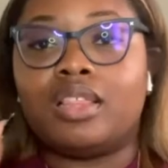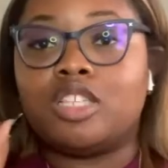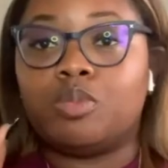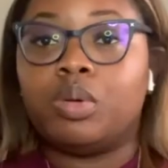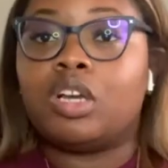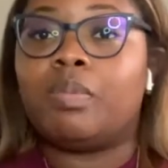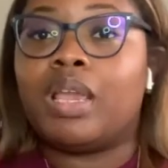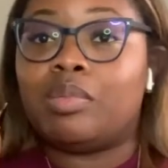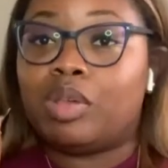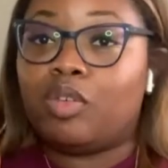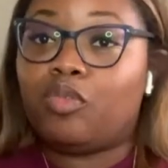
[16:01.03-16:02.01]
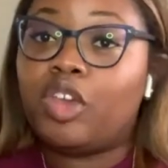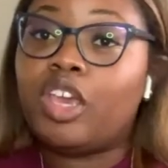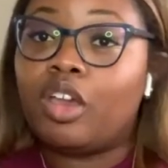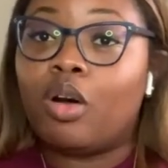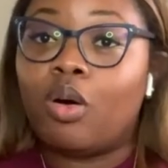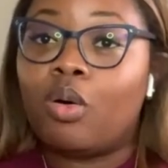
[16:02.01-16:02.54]
book made me
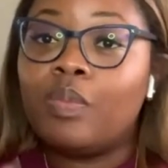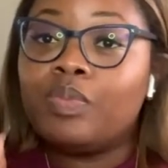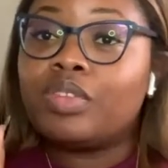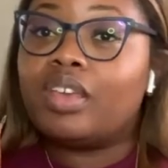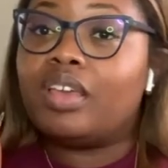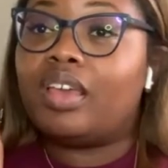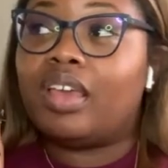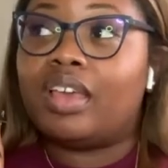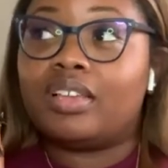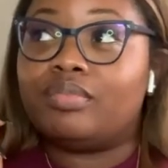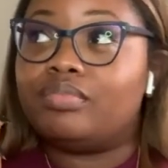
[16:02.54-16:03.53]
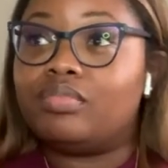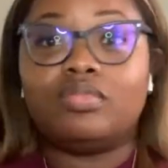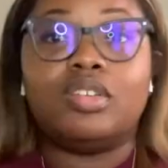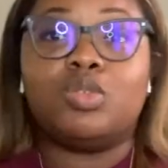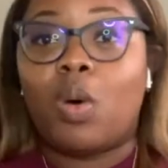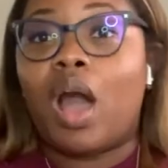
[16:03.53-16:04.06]
feel, it
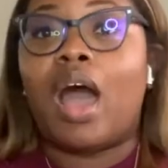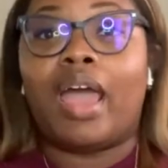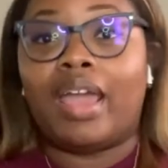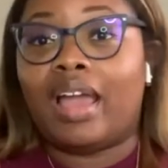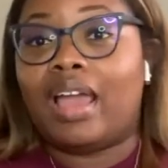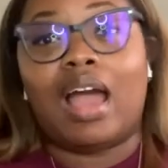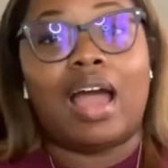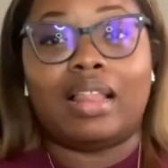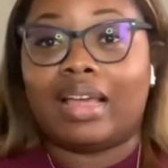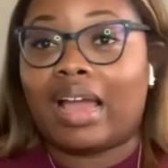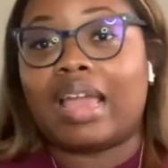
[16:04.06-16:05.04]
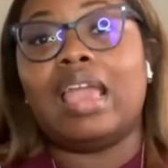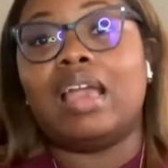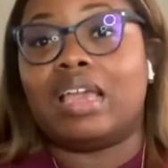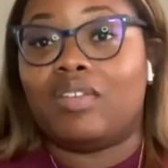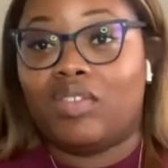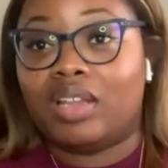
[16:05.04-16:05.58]
is why I can't
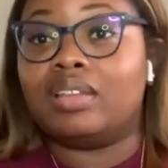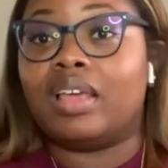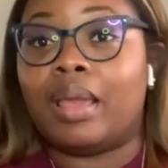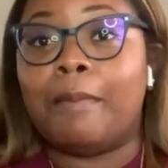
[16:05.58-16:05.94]
give it a lit.